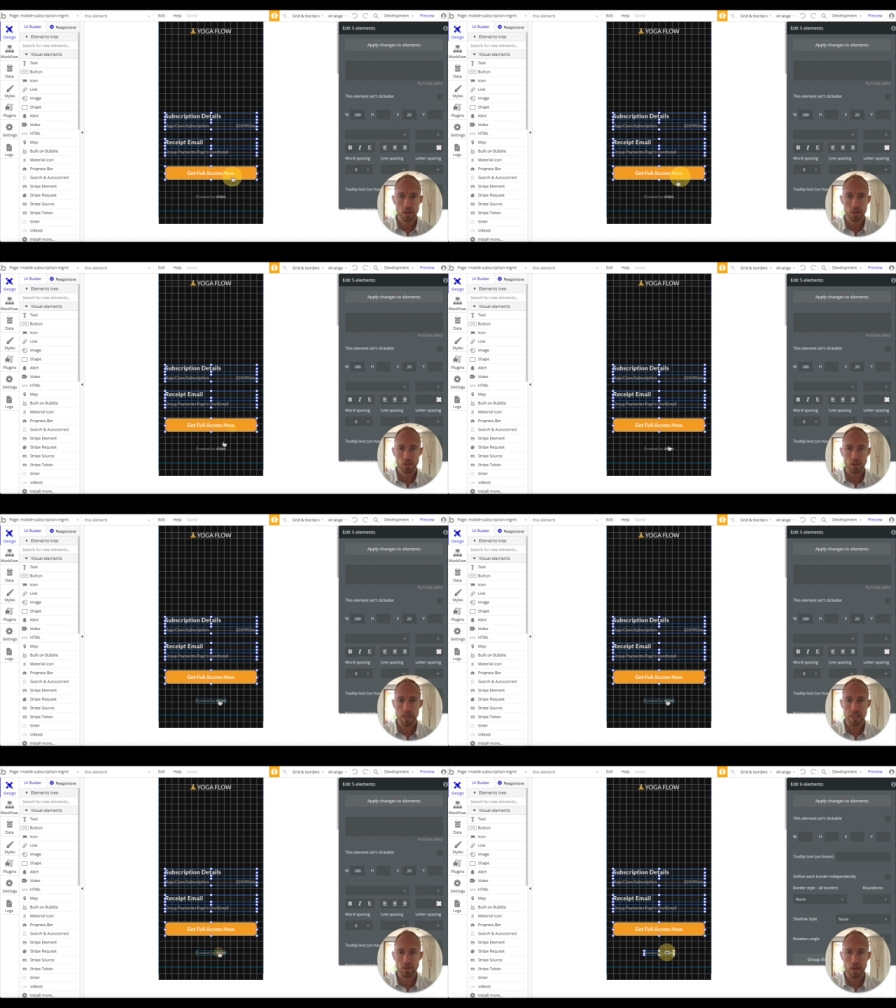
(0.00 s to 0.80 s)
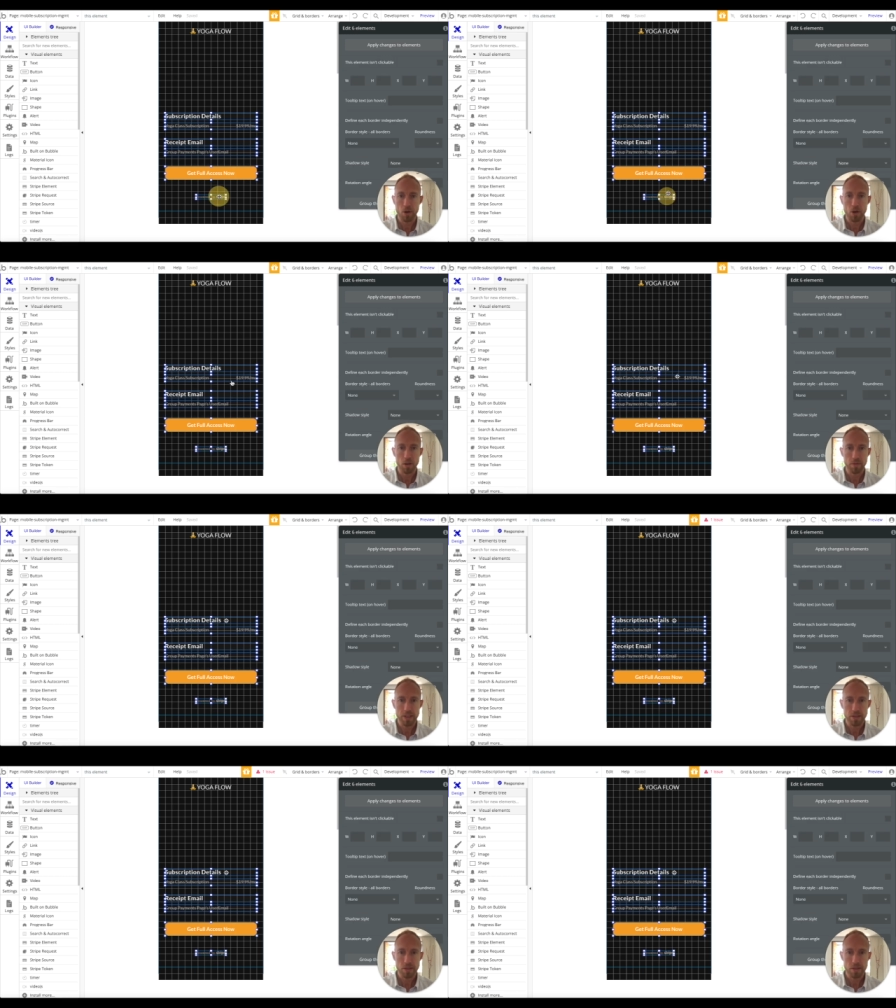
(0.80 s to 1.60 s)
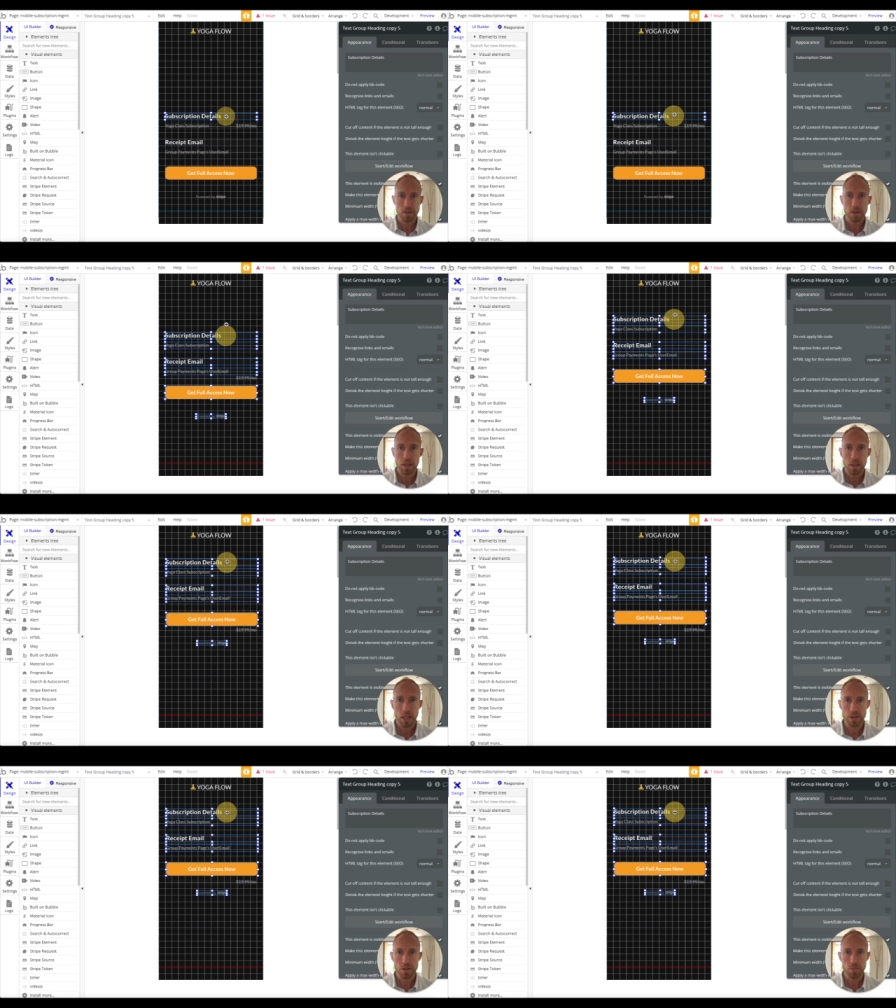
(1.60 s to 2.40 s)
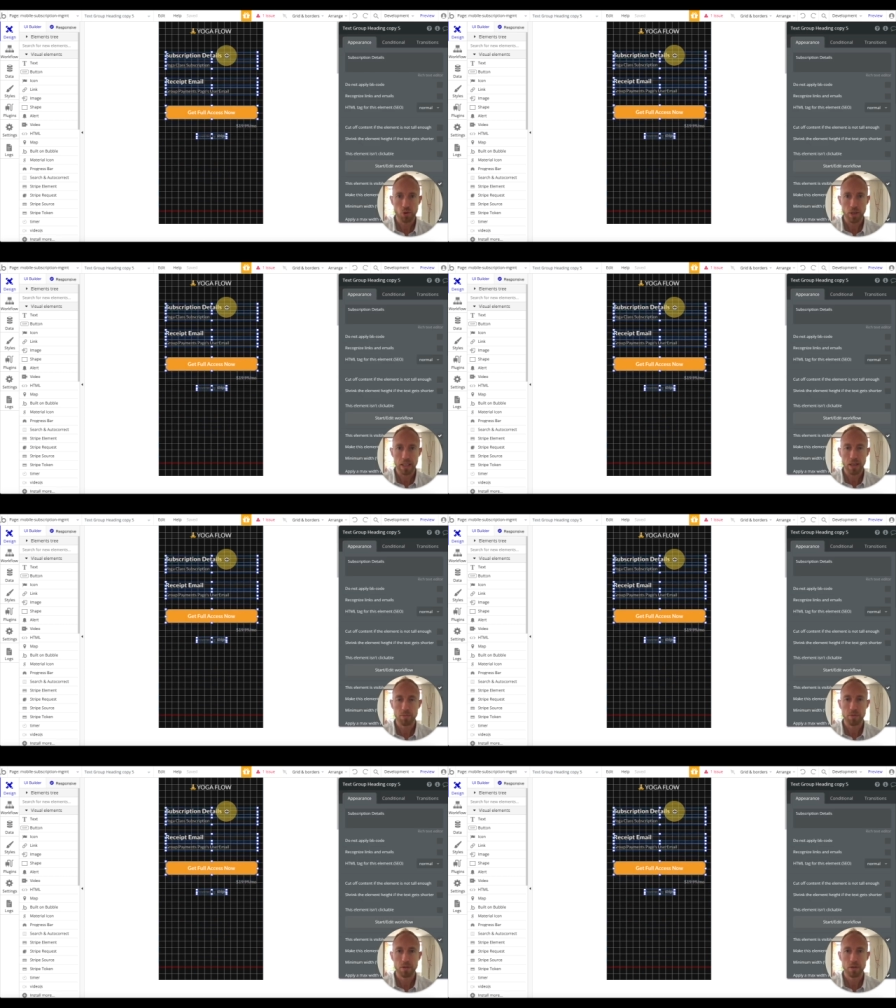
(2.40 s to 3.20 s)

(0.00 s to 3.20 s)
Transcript: Let's go ahead and grab all of this and just bring it up